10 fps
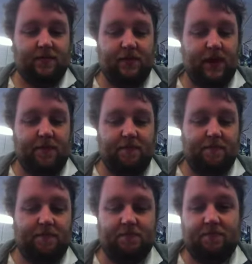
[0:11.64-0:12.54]
Yeah,
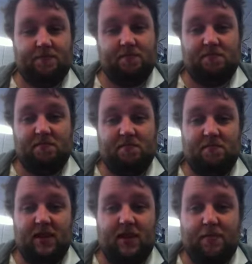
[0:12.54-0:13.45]

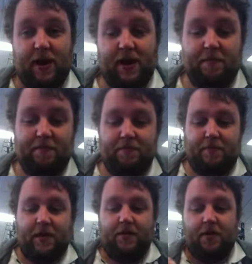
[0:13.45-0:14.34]
that's about it.
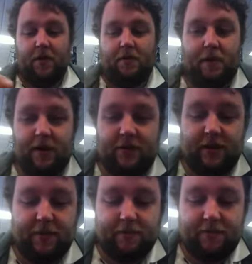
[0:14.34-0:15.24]
So
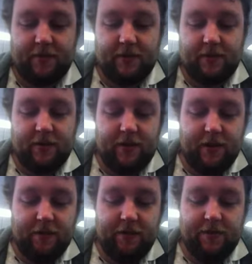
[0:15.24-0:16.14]
basically,
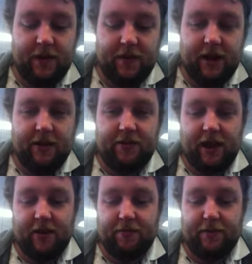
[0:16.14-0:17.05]
Viv the other day
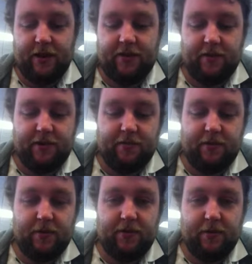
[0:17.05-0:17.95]
challenged me to
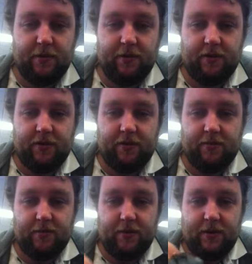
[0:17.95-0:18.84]
assemble this
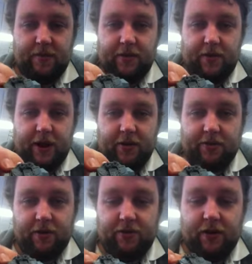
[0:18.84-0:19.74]

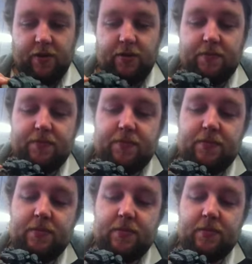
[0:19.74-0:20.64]
Furioso Dreadnought
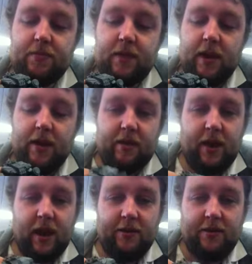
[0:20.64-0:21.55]

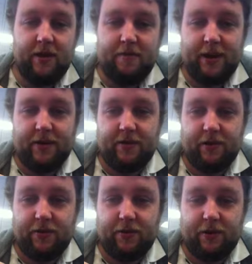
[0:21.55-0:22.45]
and to
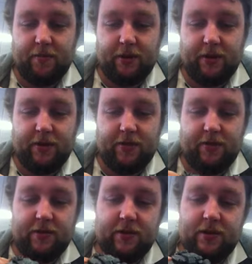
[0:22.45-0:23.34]
magnetise all the
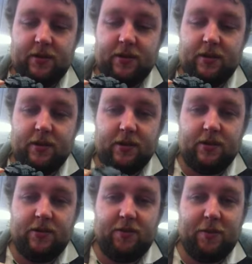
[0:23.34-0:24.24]
components,
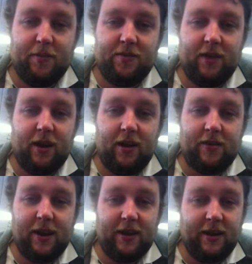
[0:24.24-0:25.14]
because he's a bit bizarre like
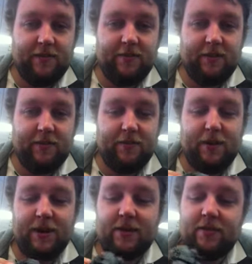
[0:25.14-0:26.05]
that. He has a thing for
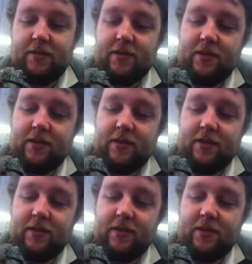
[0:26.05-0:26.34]
magnets.